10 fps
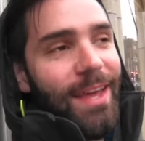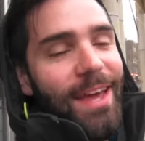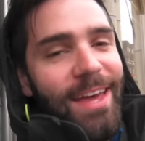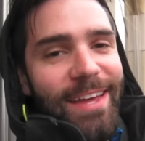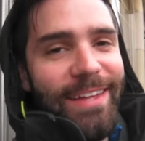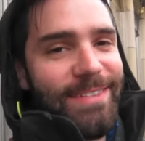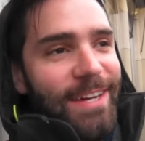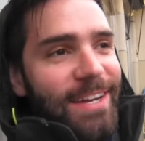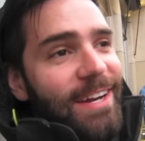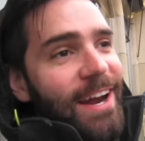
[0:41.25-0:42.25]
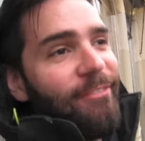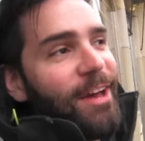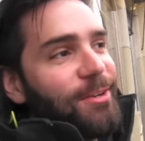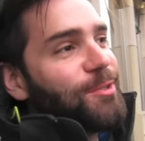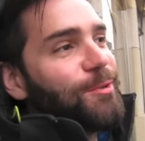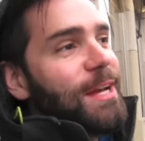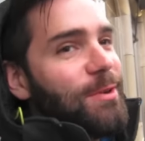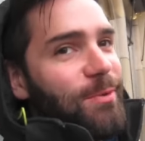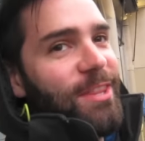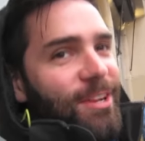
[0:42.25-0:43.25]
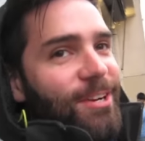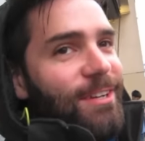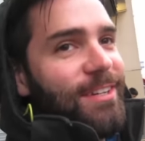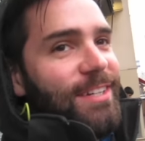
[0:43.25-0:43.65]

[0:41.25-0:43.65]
hey, it's London and I've had great weather